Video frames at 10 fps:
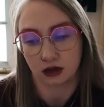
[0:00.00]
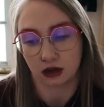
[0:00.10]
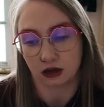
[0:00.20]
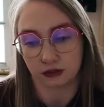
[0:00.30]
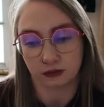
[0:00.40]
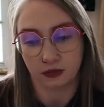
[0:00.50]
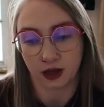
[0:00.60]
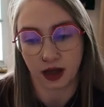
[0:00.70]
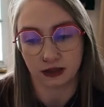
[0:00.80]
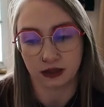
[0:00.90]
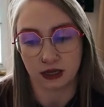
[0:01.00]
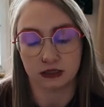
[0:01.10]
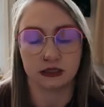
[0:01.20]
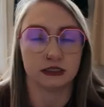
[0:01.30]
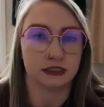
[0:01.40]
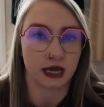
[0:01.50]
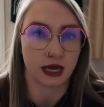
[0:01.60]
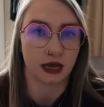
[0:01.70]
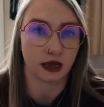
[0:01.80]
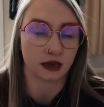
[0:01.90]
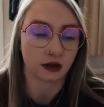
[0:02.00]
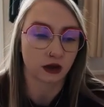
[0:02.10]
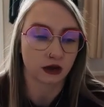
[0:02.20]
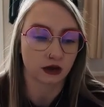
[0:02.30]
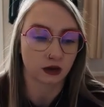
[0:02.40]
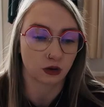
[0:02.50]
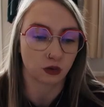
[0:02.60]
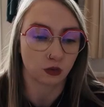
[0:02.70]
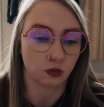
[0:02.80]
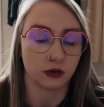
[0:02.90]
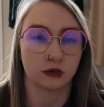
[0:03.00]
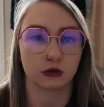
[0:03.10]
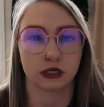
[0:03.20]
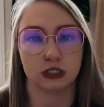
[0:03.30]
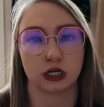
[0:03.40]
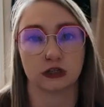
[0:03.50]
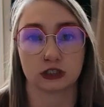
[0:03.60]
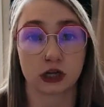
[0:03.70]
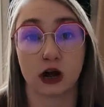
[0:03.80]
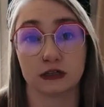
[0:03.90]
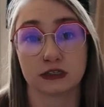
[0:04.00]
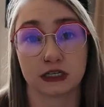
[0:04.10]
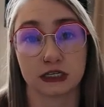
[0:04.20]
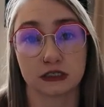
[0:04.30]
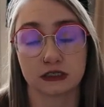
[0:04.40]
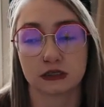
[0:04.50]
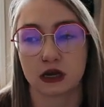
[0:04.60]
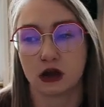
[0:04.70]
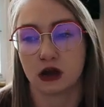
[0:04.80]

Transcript: But at the end of the day, we were each other's constants.